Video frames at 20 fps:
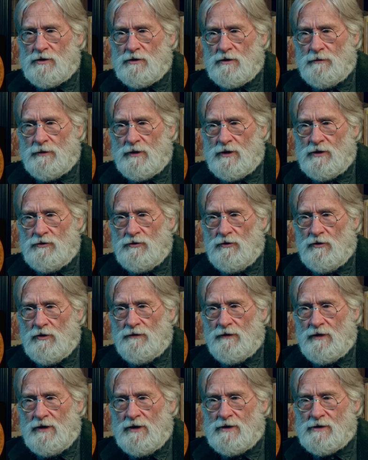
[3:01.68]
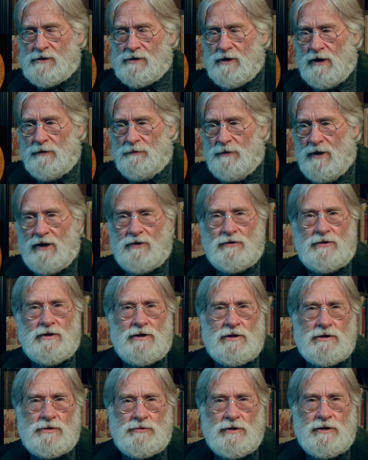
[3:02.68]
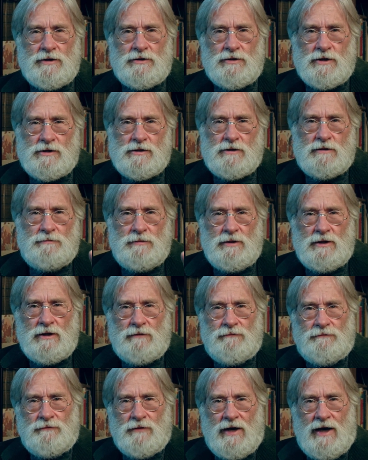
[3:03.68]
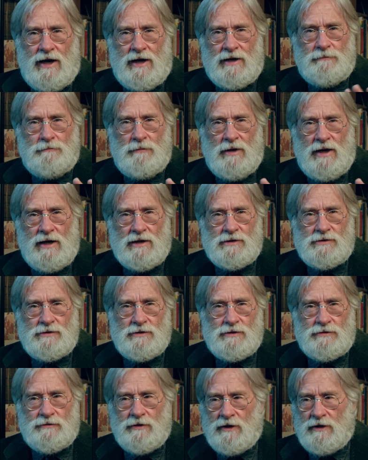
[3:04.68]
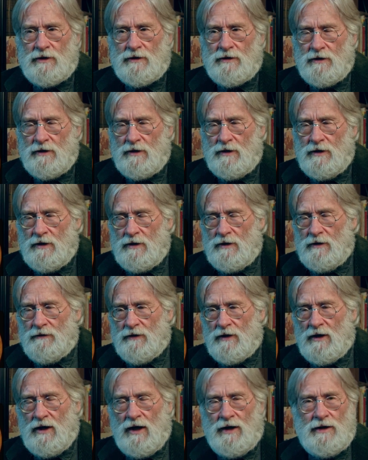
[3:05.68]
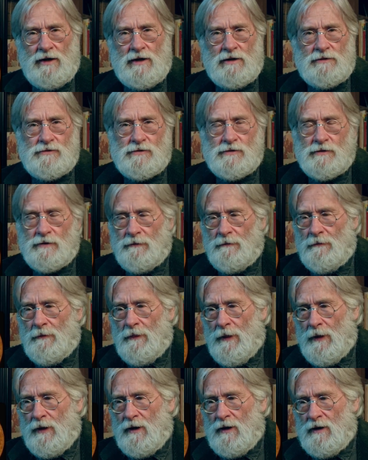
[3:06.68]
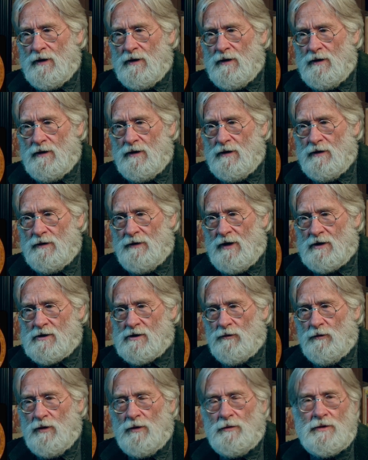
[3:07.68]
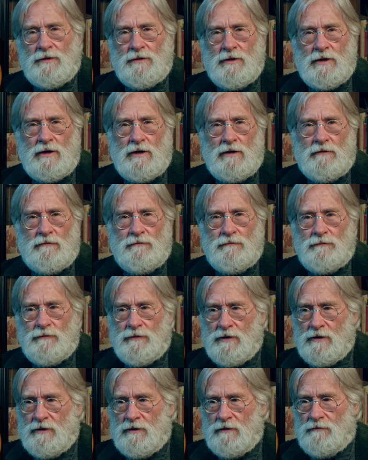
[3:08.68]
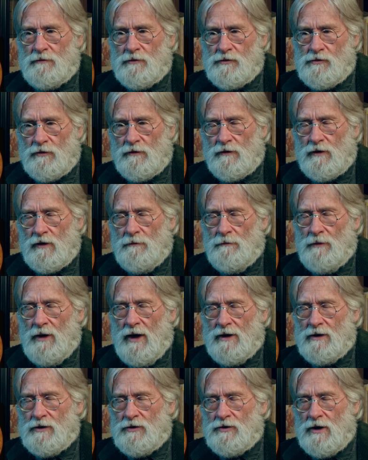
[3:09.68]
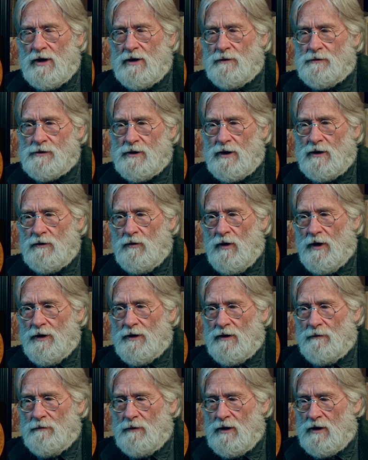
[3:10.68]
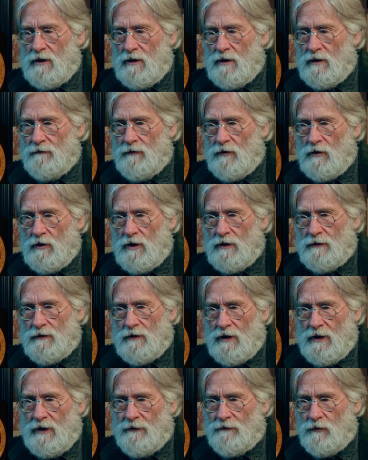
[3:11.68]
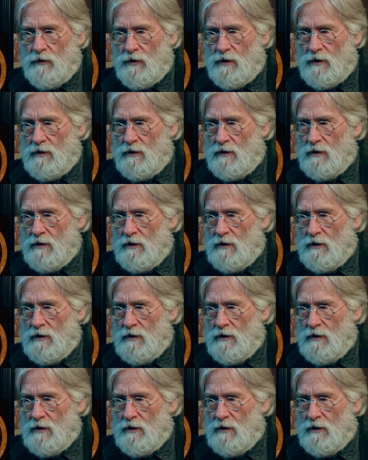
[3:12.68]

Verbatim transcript: term ignore the inside patterning is really just the big flat masses, right? The cutouts. Uh, that's the way we think of them. The, the sort of combined shapes they wind up making. If you look at the left one,